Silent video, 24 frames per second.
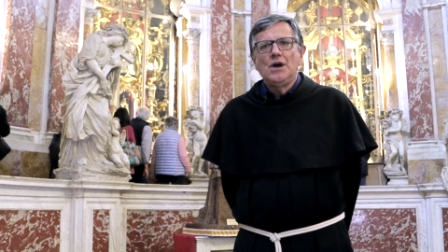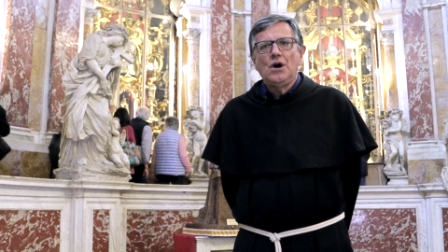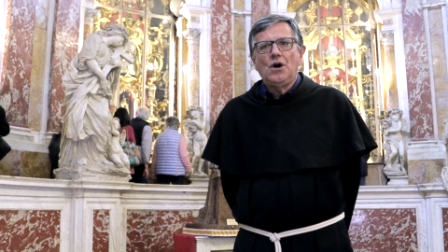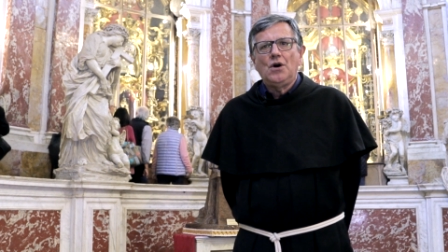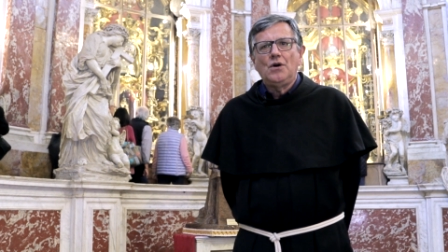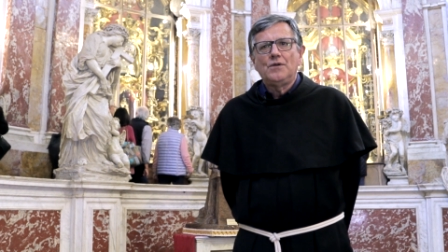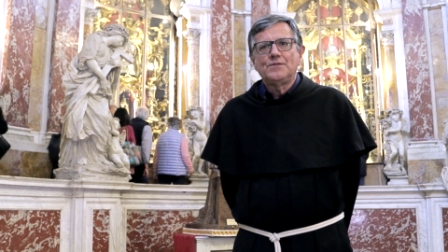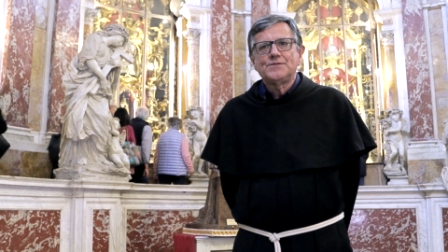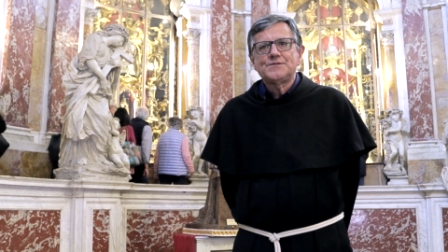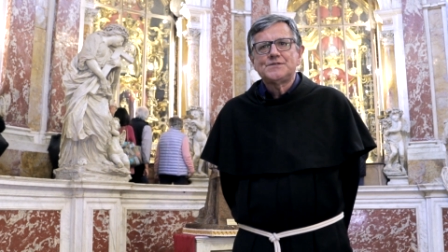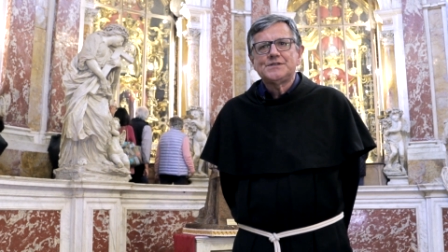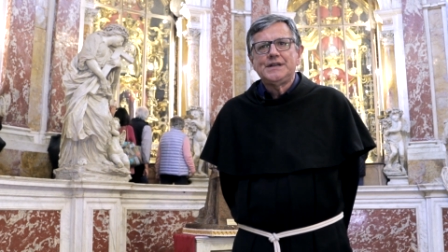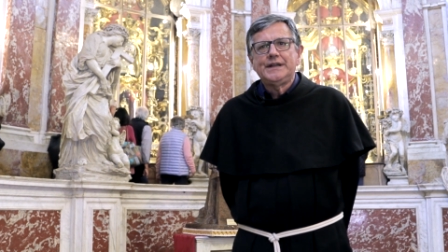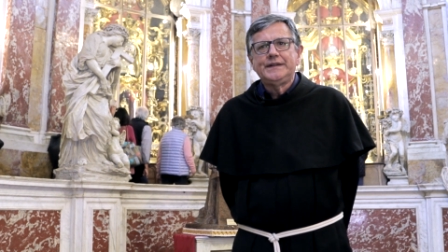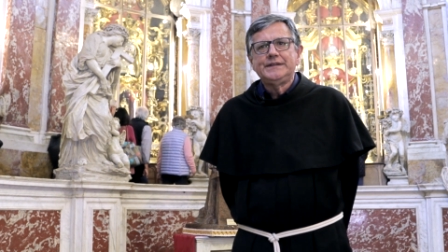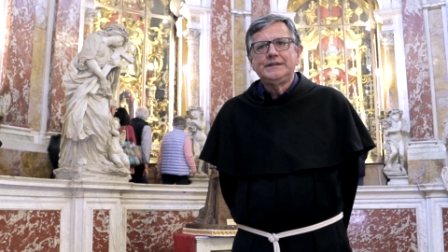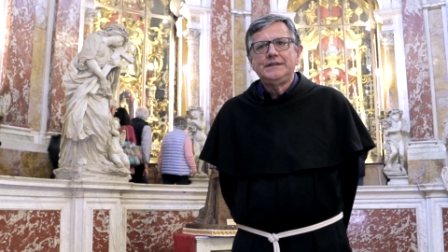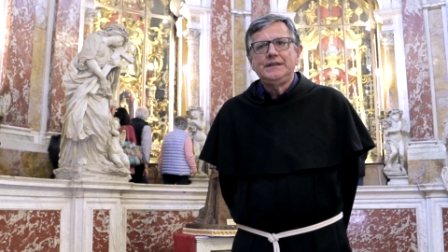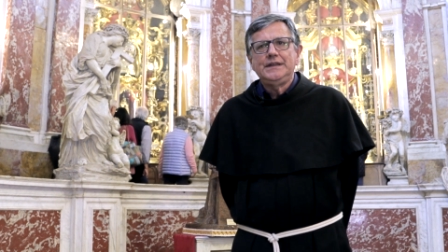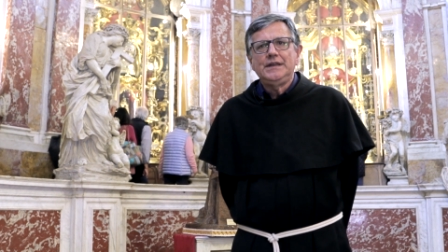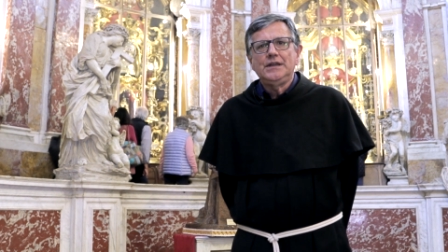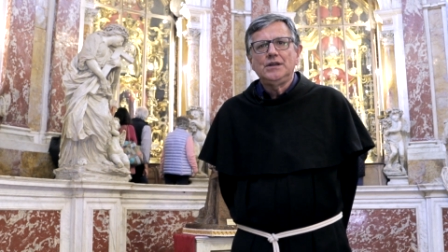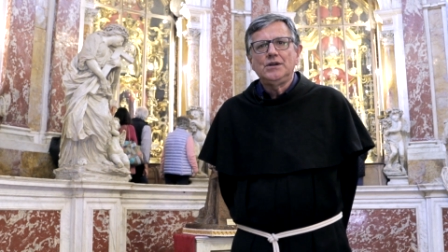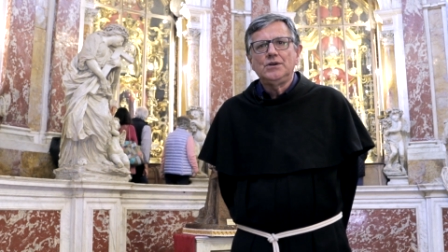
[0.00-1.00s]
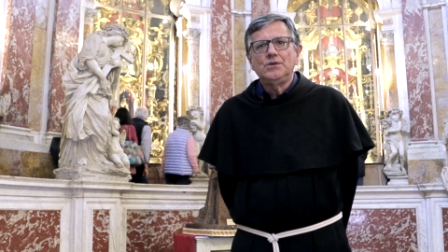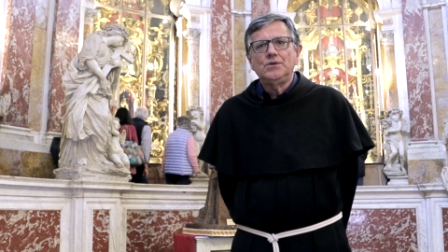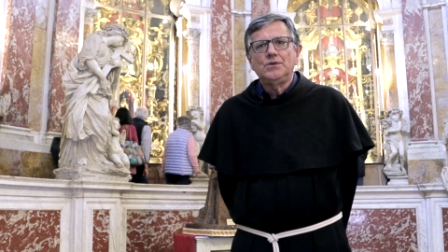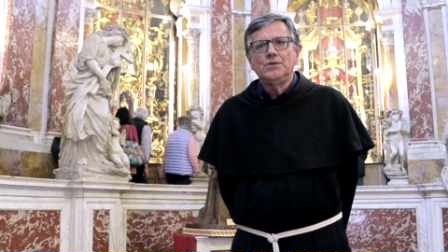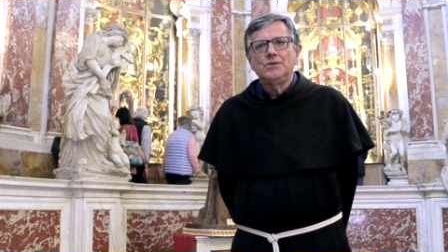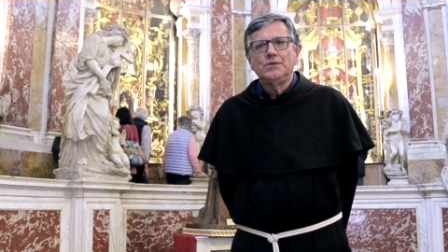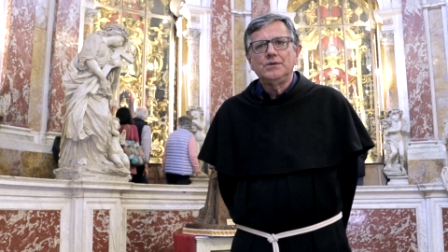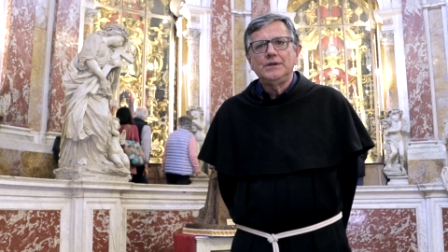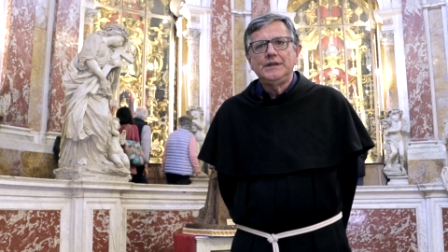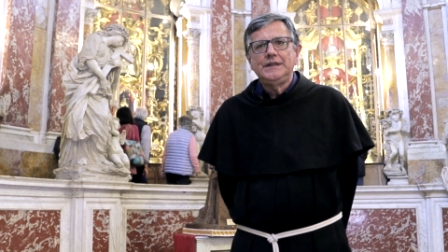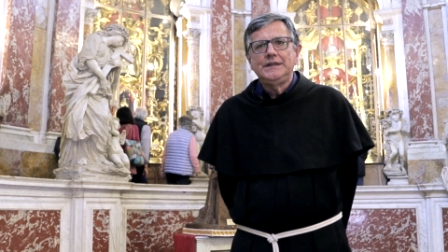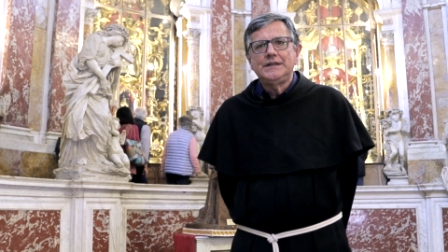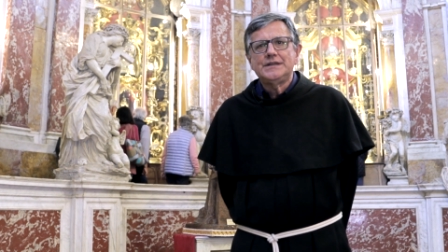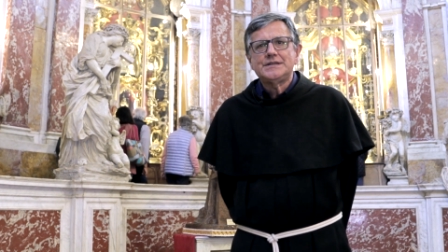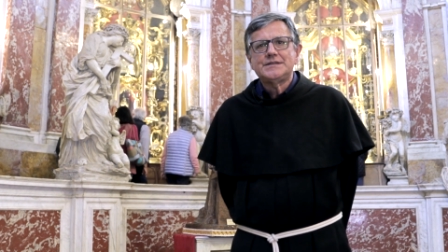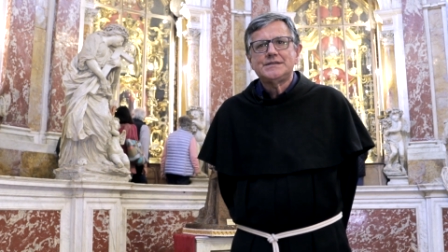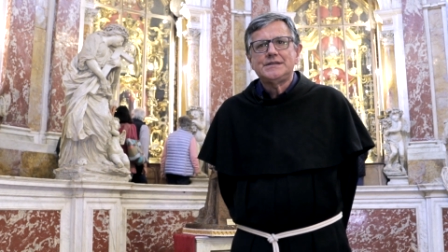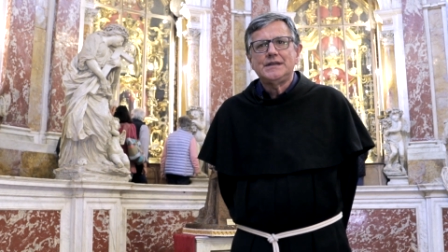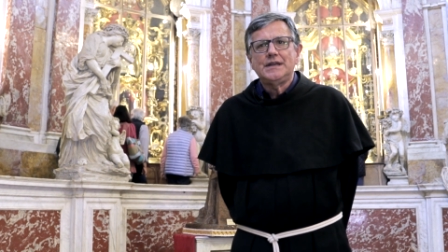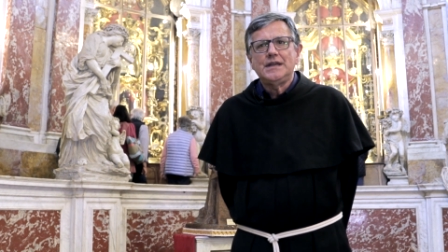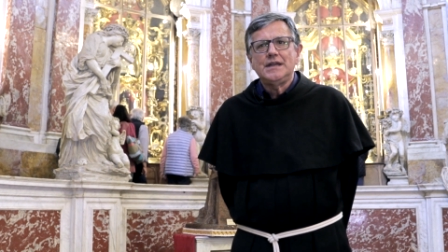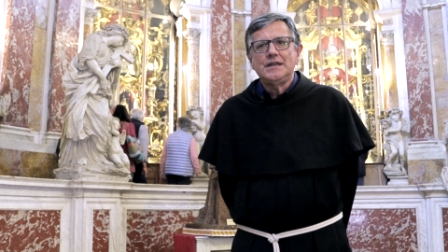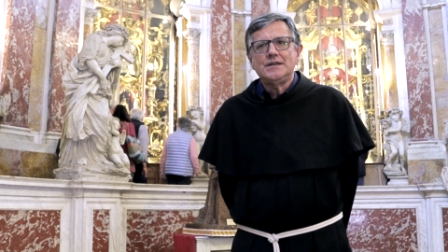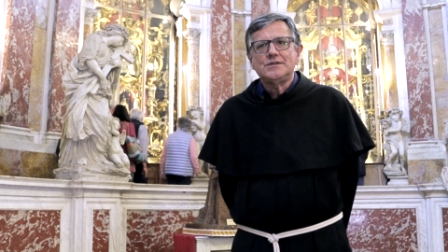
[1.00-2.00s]
of San Diego in the
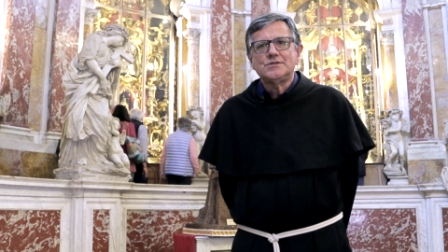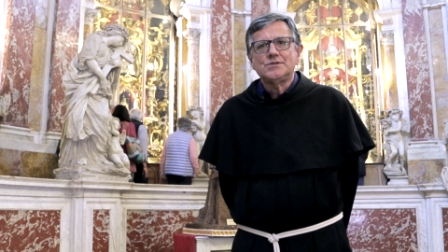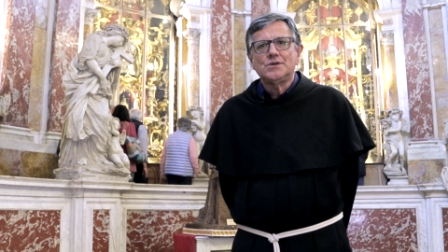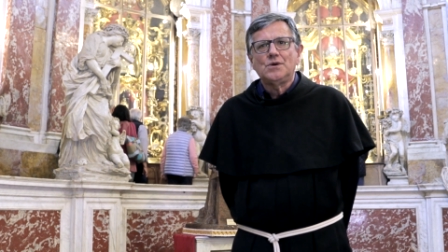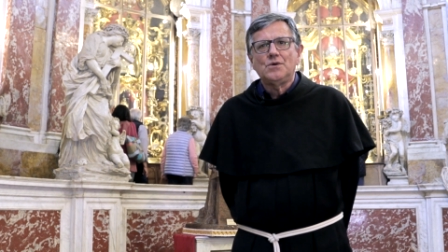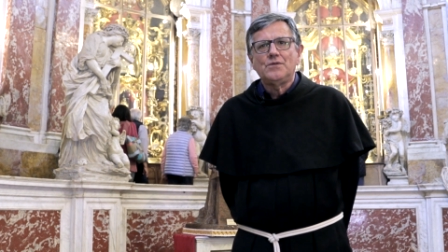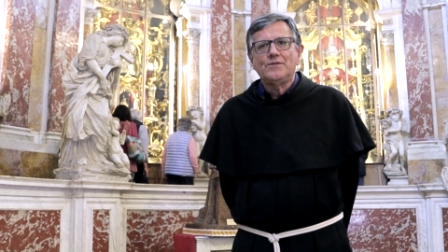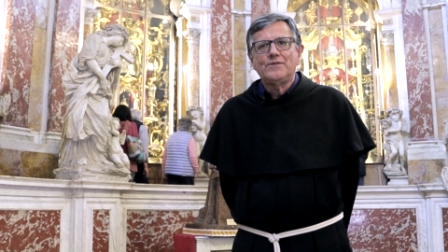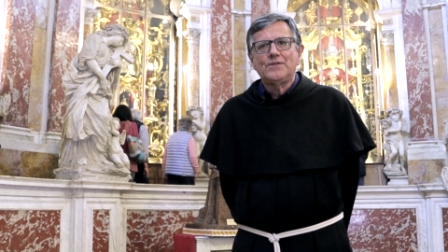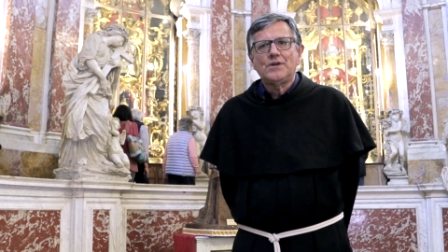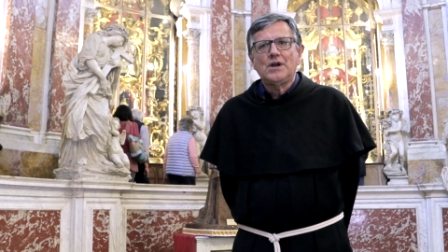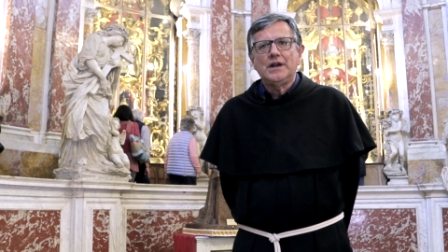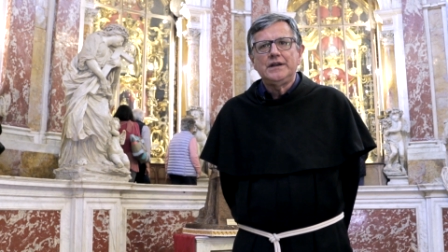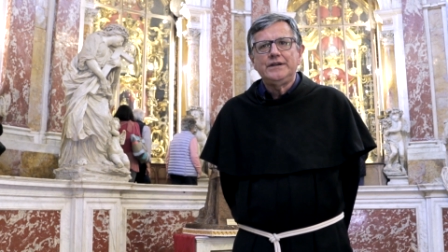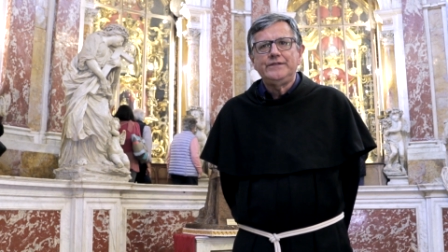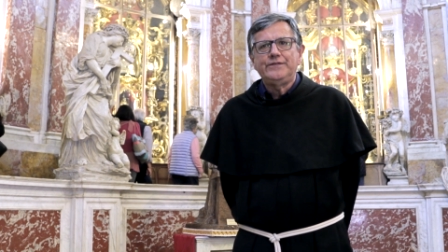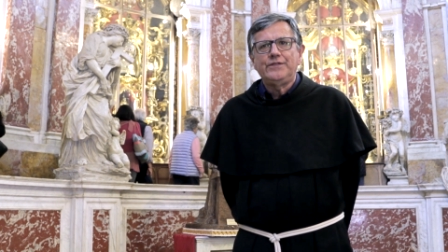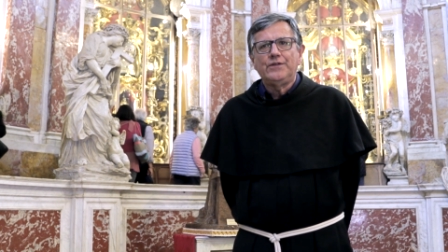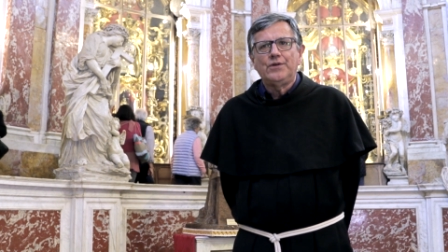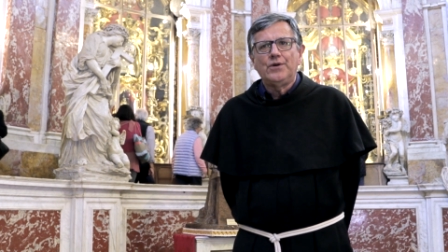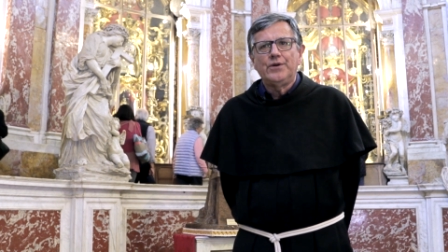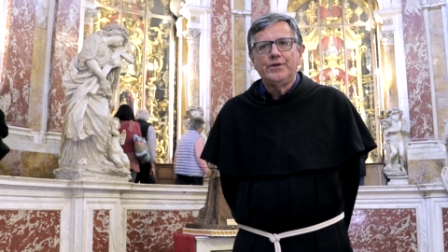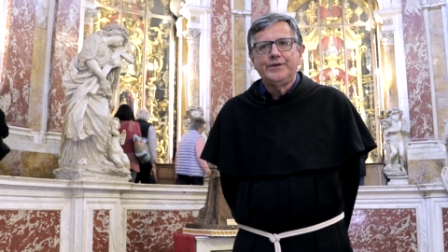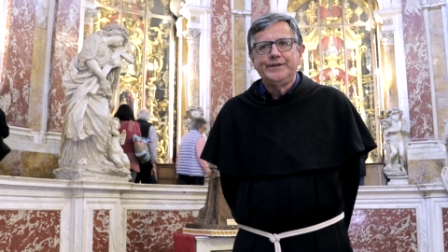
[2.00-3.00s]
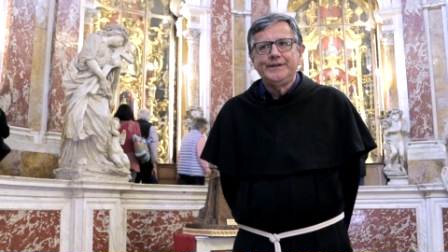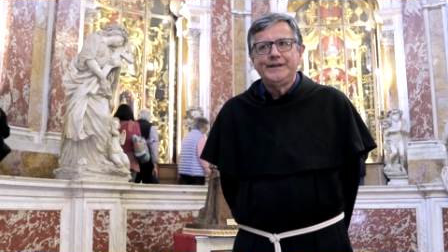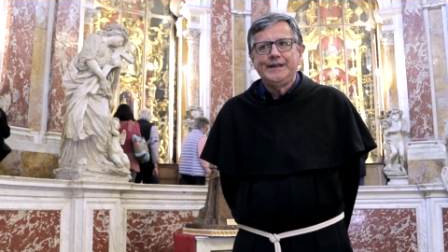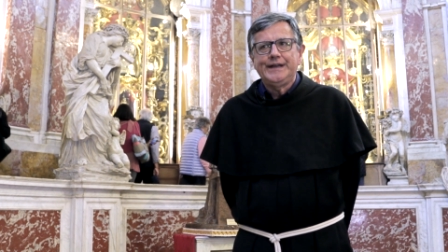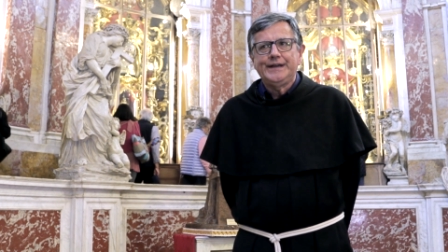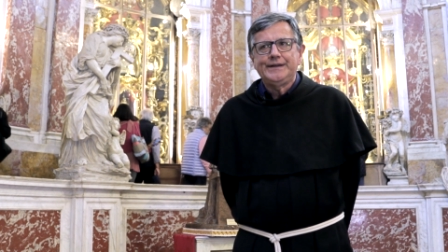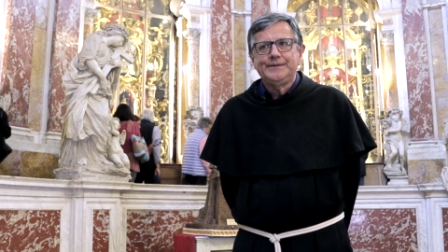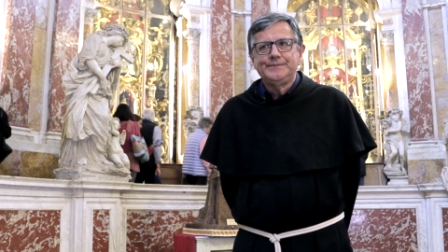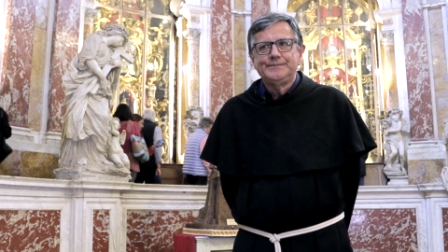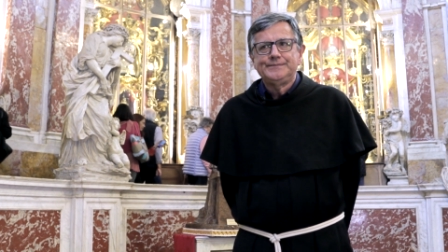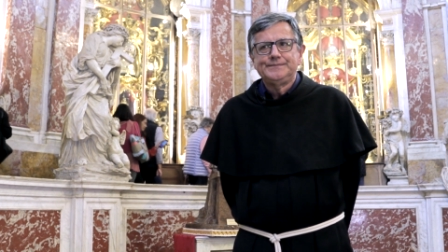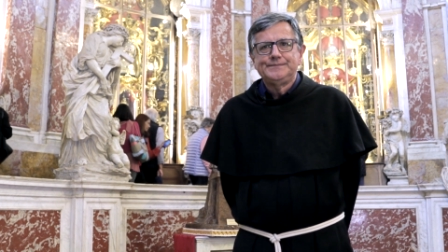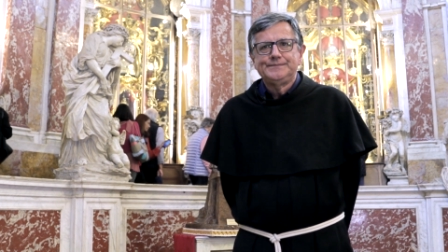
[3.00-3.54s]
state of California.